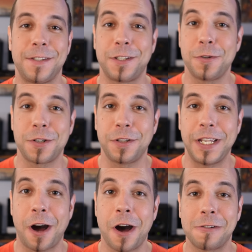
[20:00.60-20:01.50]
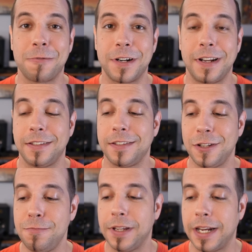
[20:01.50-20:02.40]
of socially awkward and
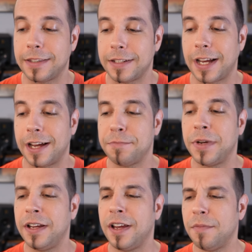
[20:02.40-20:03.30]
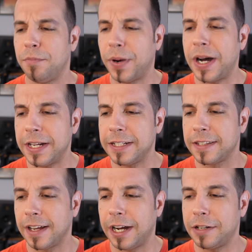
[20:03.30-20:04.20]
stupid at the time,
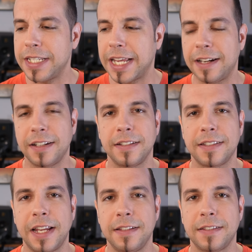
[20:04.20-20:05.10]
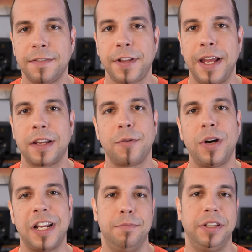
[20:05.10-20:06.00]
but I always had a sense of like
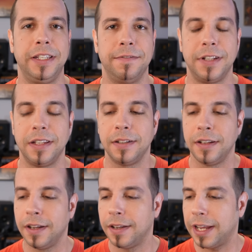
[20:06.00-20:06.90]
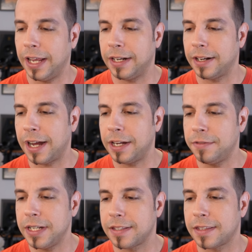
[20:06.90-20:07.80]
what I believed in. And I
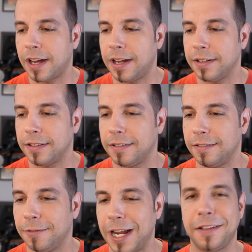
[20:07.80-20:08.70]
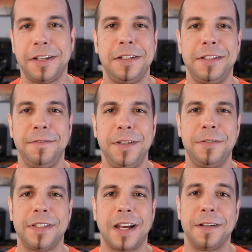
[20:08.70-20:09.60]
always thought reality TV
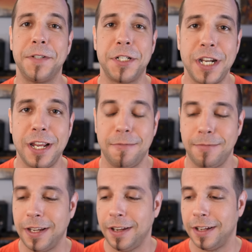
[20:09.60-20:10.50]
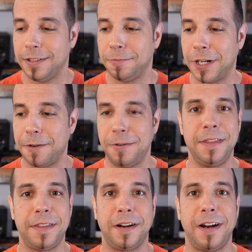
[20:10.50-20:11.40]
was kind of a sham. And when I
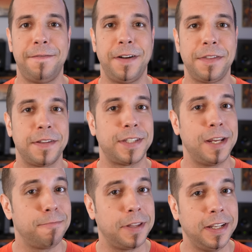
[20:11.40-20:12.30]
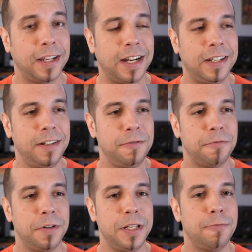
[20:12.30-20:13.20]
went there, I felt the same thing and I didn't
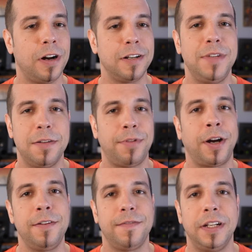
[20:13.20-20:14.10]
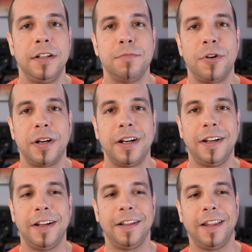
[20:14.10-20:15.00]
really want to be a part of it anymore.
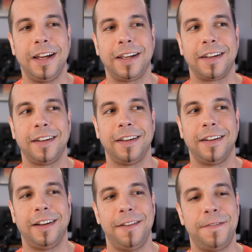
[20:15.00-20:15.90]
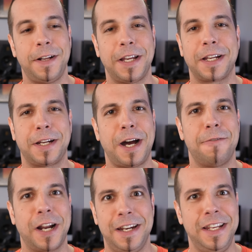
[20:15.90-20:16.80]
Like, I felt like I got
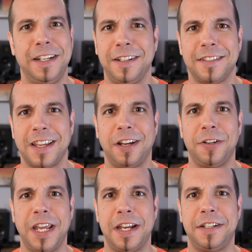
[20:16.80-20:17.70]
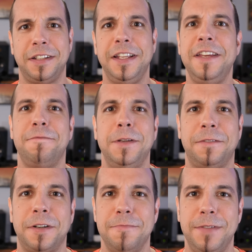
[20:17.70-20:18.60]
what I needed and I was like, okay, I should leave
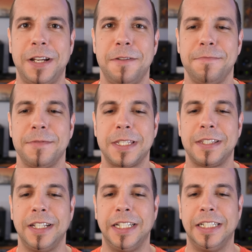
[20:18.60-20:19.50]
before it becomes